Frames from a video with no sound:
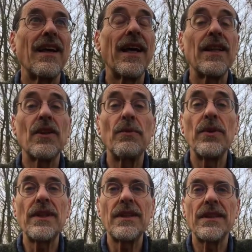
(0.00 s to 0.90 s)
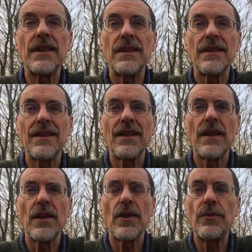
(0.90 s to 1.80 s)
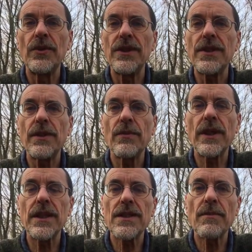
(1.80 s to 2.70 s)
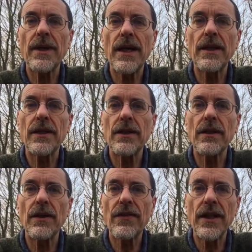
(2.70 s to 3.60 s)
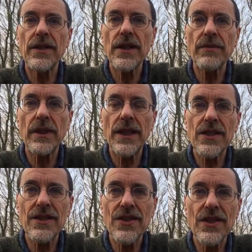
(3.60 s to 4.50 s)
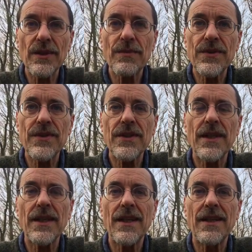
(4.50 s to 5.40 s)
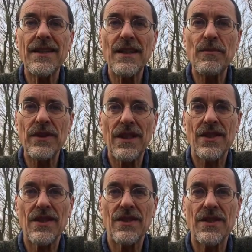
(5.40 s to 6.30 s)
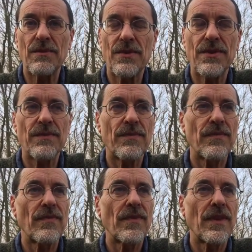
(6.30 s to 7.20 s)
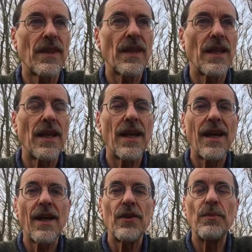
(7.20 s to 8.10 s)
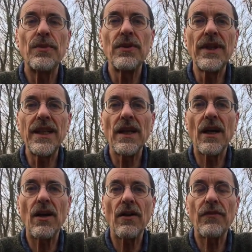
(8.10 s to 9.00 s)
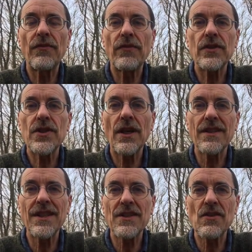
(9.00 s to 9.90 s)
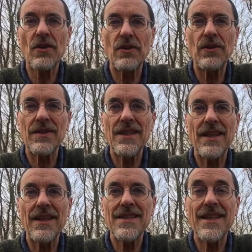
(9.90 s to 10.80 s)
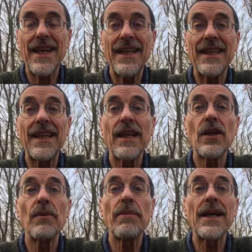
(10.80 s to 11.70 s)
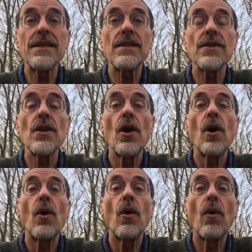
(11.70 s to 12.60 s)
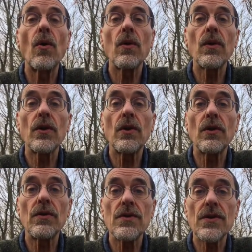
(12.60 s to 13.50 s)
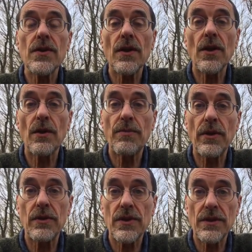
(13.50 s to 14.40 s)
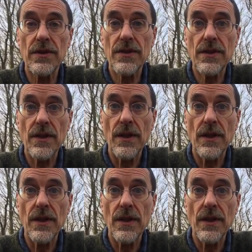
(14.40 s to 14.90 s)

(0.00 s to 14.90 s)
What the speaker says: And community. Community when it's about authentic relationships and deep relationships. The beauty of chanting circles is that it encompasses all those approaches.